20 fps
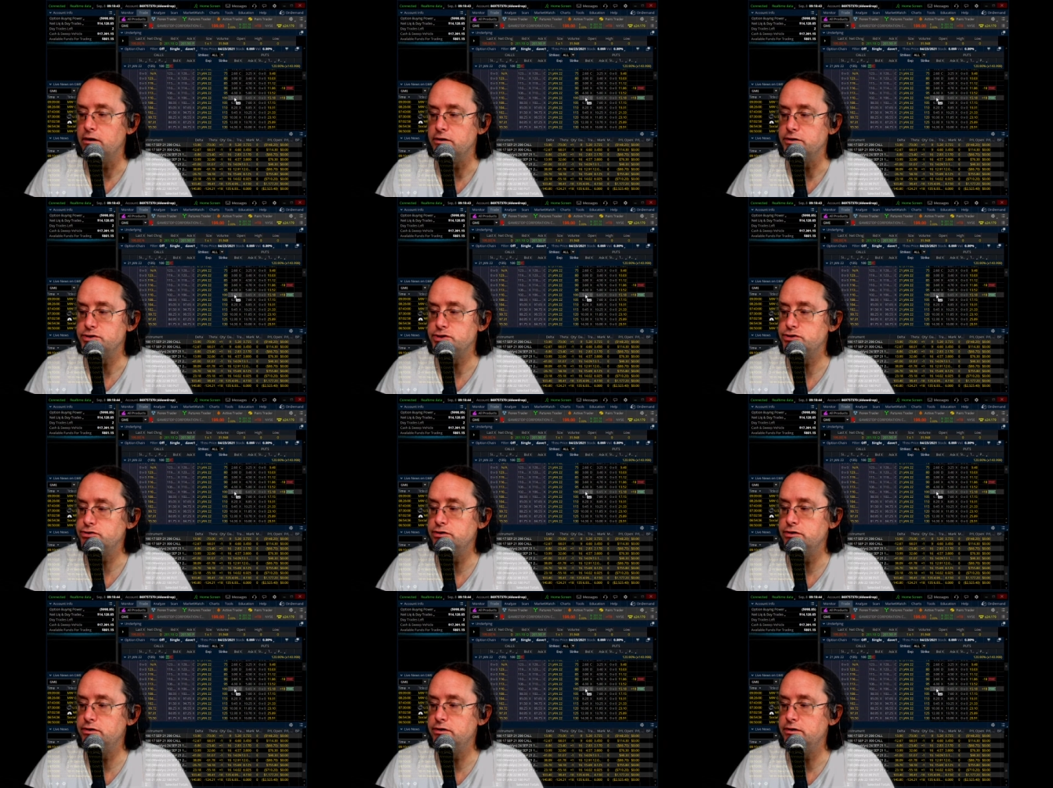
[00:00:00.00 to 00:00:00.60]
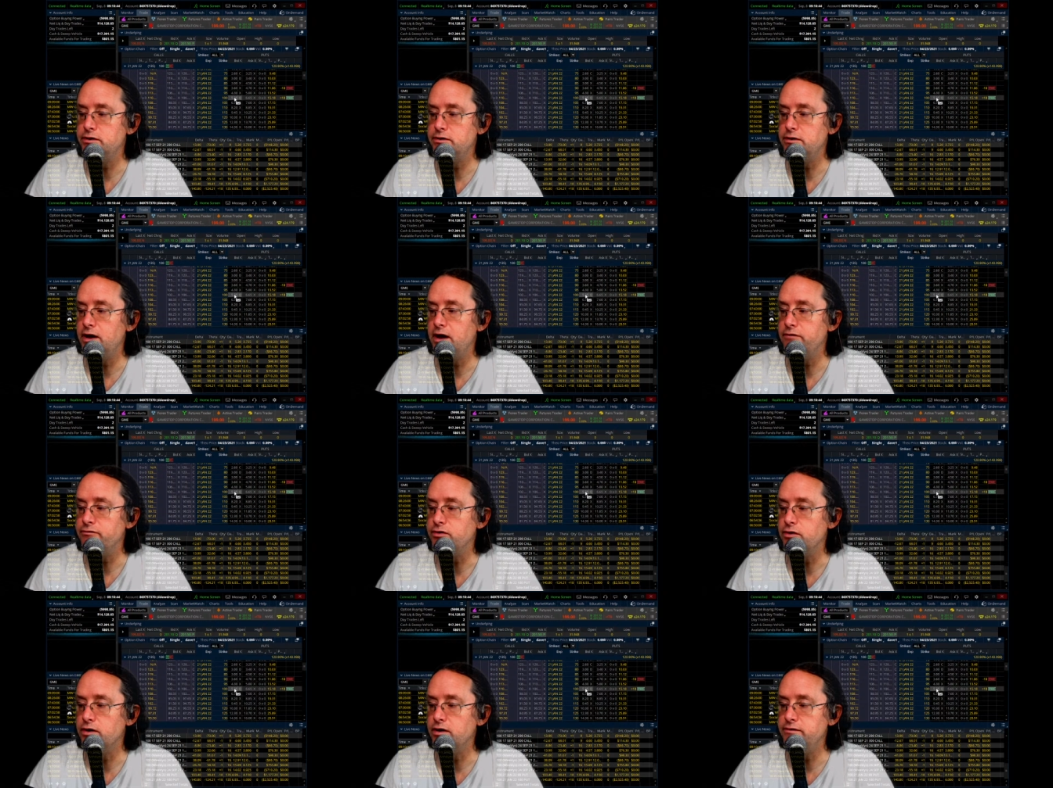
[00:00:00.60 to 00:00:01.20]
should
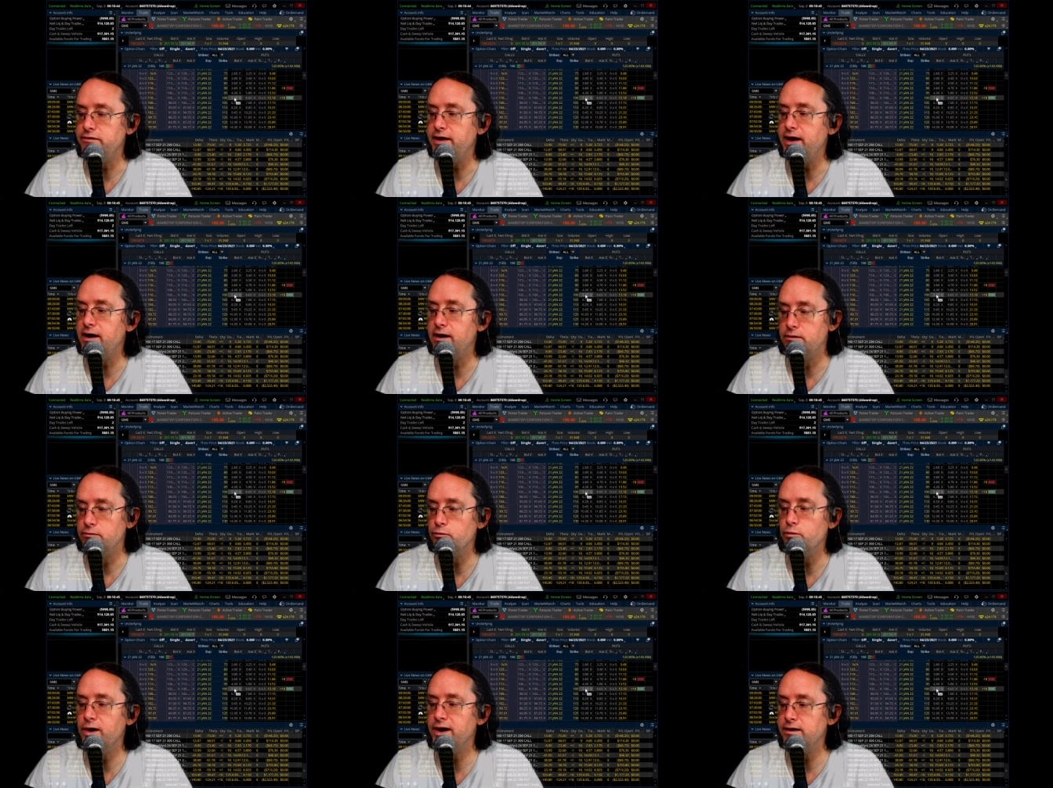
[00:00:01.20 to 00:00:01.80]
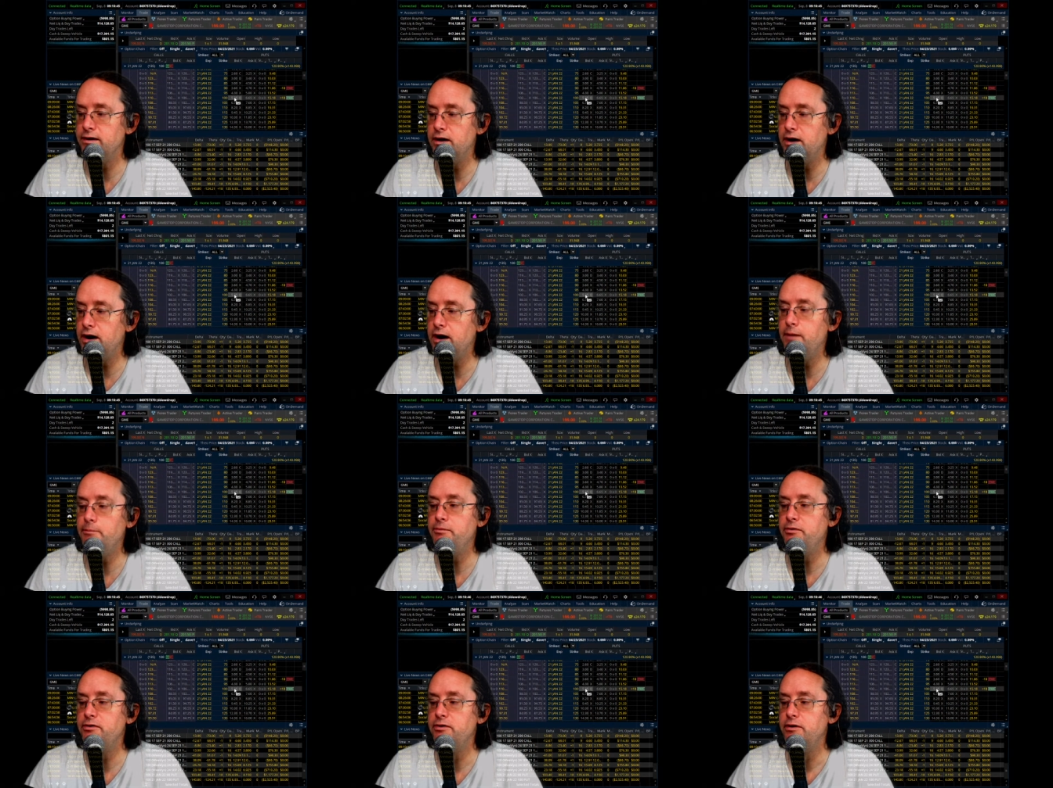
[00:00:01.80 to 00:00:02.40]
have gone down, went
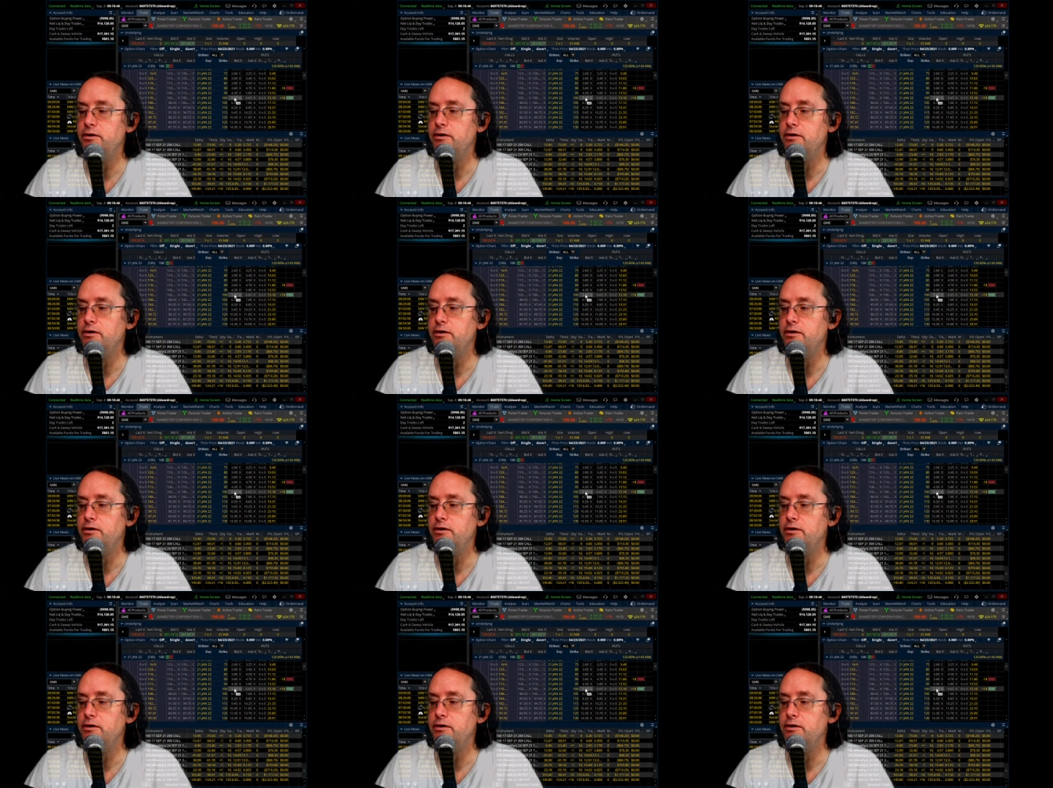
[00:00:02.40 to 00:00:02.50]
up.